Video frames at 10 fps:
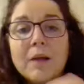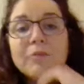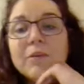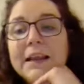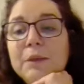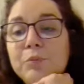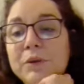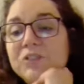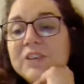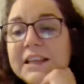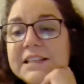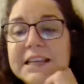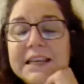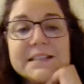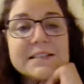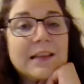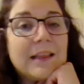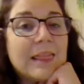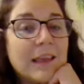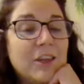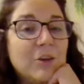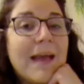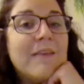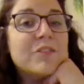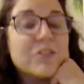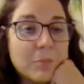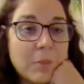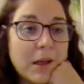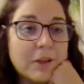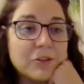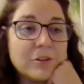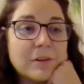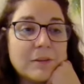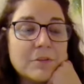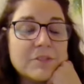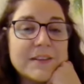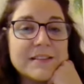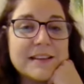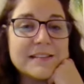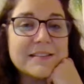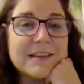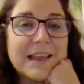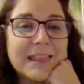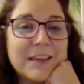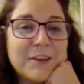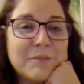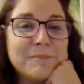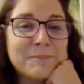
really appreciate it, and thank you ever so much. It was fantastic. Thank you.